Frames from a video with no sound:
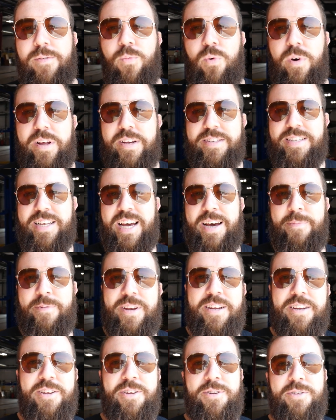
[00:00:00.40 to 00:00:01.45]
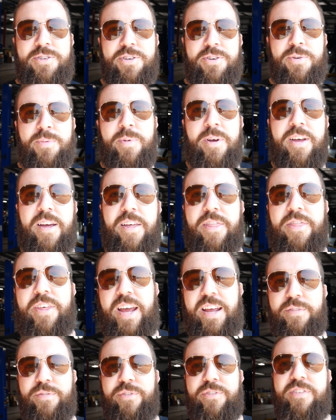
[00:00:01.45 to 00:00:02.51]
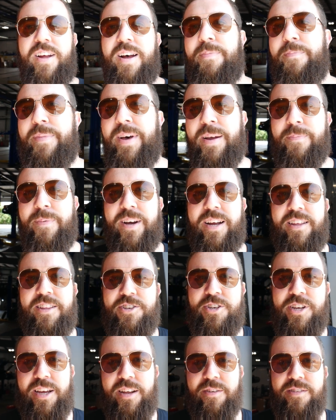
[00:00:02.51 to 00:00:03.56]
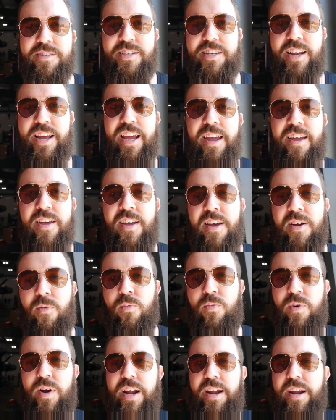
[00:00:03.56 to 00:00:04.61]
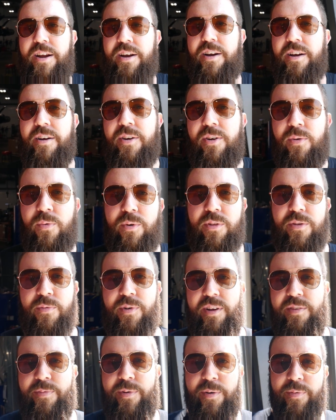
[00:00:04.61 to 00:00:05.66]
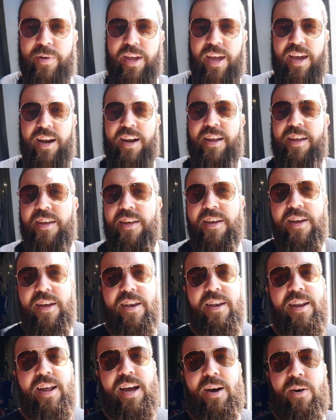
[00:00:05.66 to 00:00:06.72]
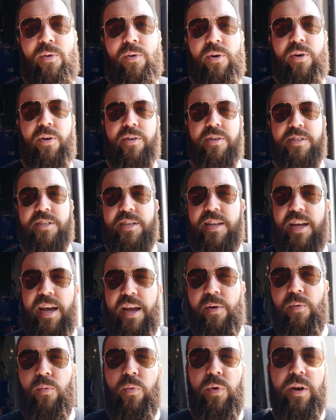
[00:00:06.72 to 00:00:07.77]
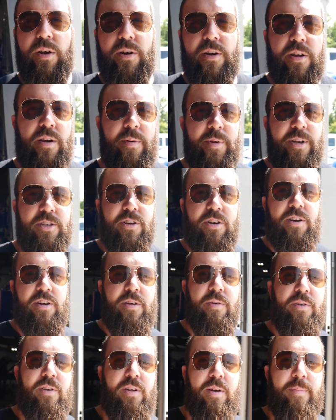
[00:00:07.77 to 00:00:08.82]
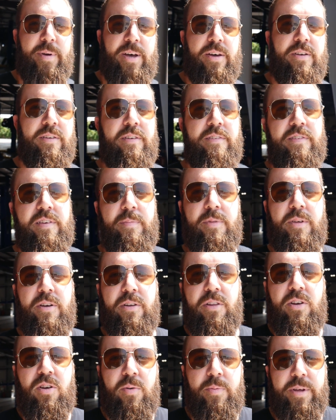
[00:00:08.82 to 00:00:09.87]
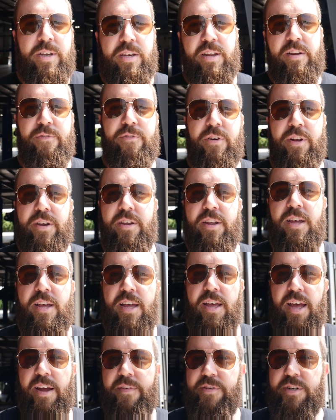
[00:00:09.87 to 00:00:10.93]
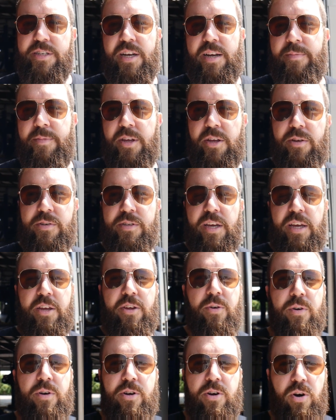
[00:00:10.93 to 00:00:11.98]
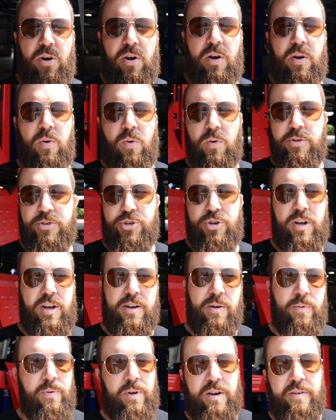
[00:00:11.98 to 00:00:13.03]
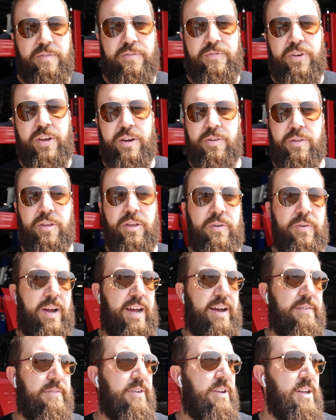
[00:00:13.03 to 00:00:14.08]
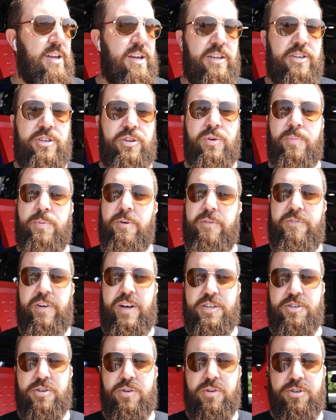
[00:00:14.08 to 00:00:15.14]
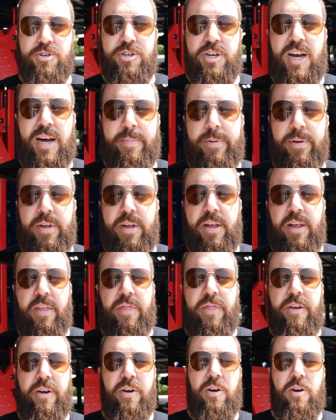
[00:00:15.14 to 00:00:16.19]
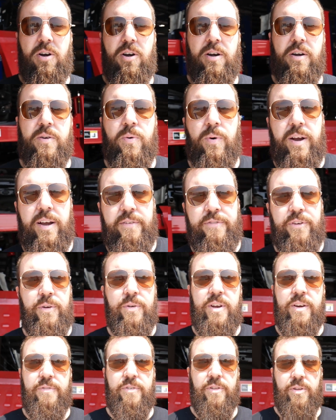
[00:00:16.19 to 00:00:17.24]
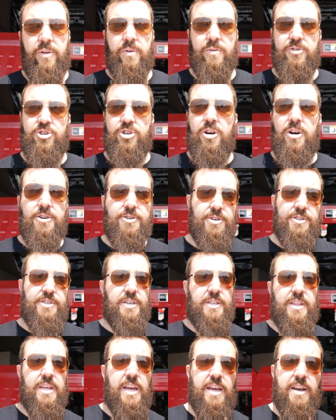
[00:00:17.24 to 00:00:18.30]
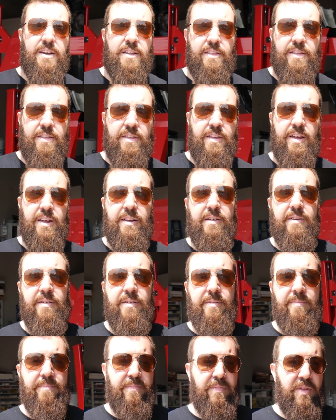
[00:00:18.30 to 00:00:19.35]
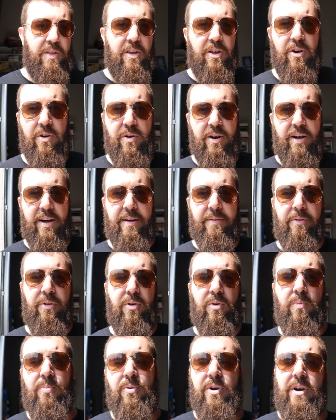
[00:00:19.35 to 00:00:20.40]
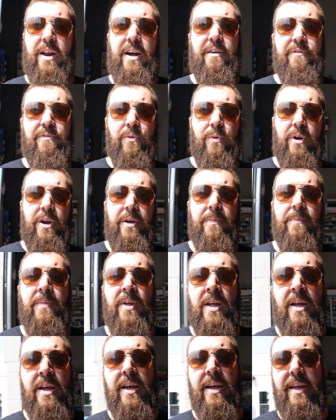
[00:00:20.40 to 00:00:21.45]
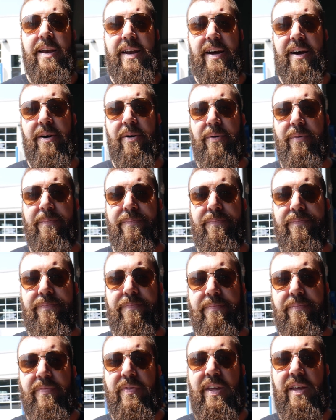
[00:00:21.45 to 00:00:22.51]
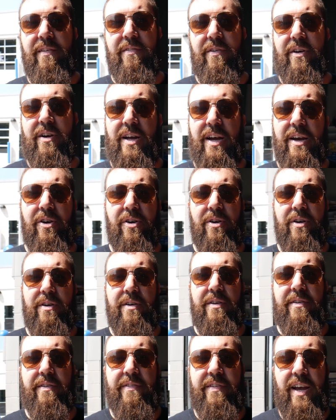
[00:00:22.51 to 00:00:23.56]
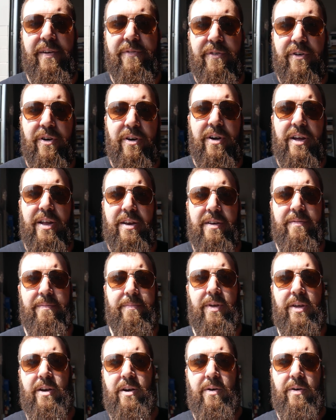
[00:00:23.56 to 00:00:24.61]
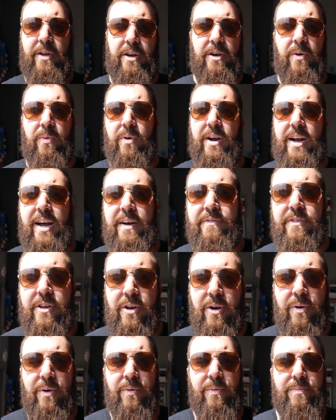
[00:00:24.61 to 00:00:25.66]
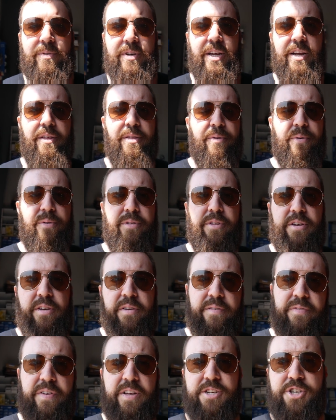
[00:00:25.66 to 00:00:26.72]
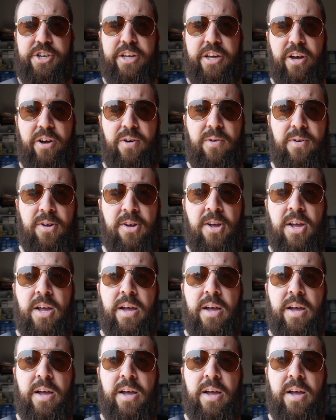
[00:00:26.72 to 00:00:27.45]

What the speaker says: What is happening, YouTube? Thanks for stopping back by to the channel today, right here with the Therustbelt Mechanic. Now, today we are going to be talking about something a little bit different. Every time that you take your car or truck or whatever vehicle you have to a professional shop, there are quite a few different little charges at the end of the thing, your little printout for you. Now, these are kind of hard to decipher, and you know, you don't want to have to go digging through the Da Vinci Code,